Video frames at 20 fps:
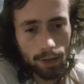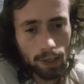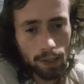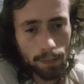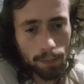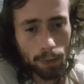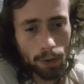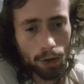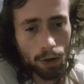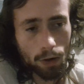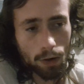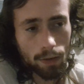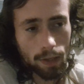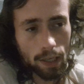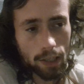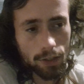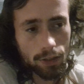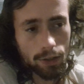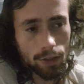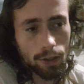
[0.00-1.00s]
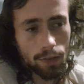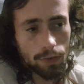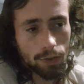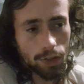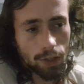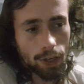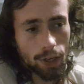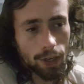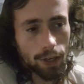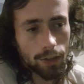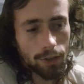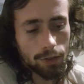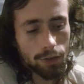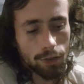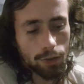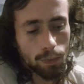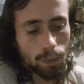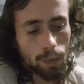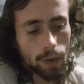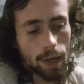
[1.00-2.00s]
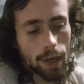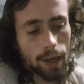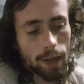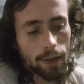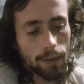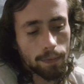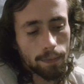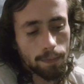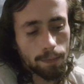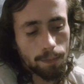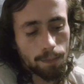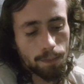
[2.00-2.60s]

But all that sort of changed when